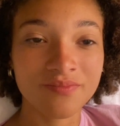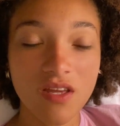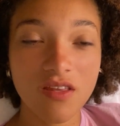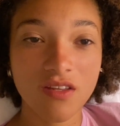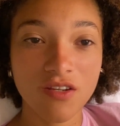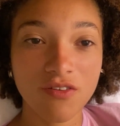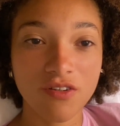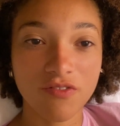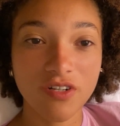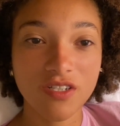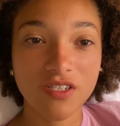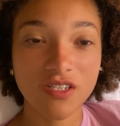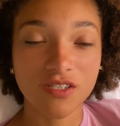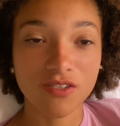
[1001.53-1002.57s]
And then
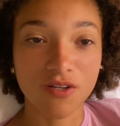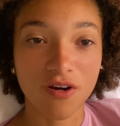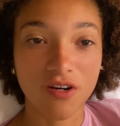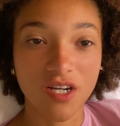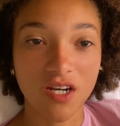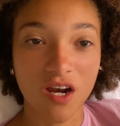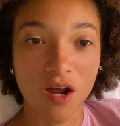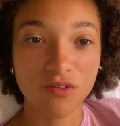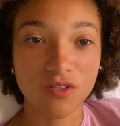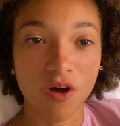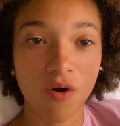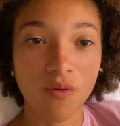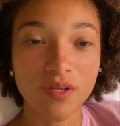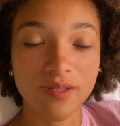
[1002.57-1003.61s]
university started and I was
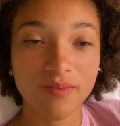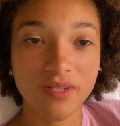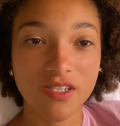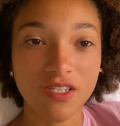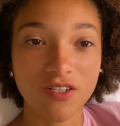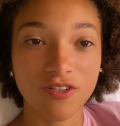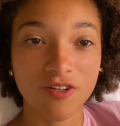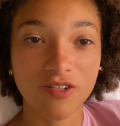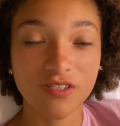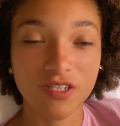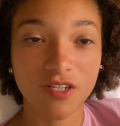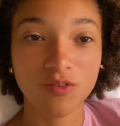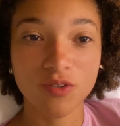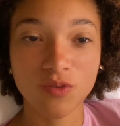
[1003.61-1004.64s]
always busy or our
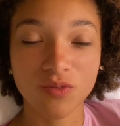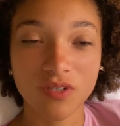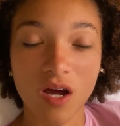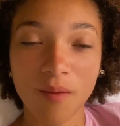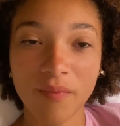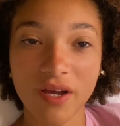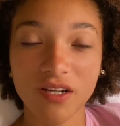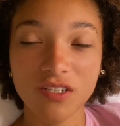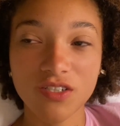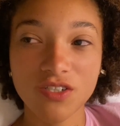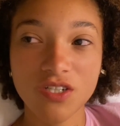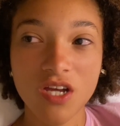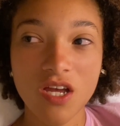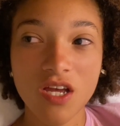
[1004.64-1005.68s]
schedules would not match.